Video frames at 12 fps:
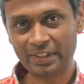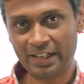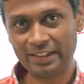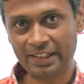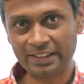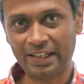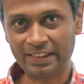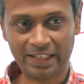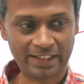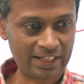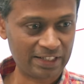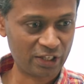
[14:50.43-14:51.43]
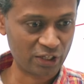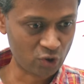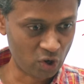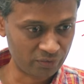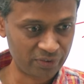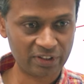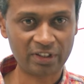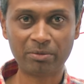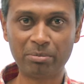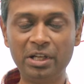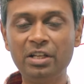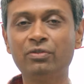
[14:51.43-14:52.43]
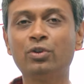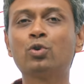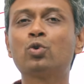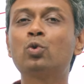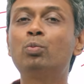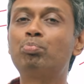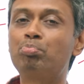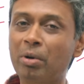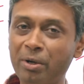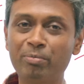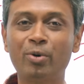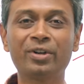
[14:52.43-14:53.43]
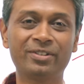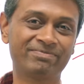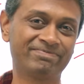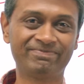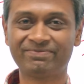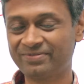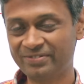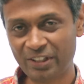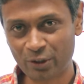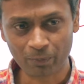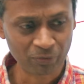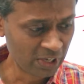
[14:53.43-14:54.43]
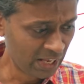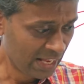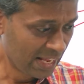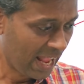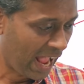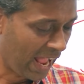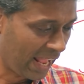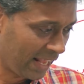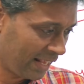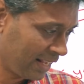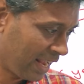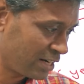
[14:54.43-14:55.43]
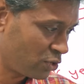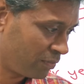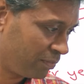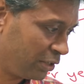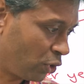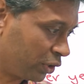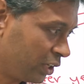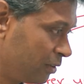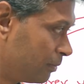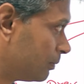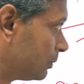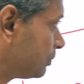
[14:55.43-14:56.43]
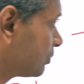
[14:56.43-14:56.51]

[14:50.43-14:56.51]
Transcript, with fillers: And, and, and that, that, that confidence, that belief is super important. And so I, I know I've been talking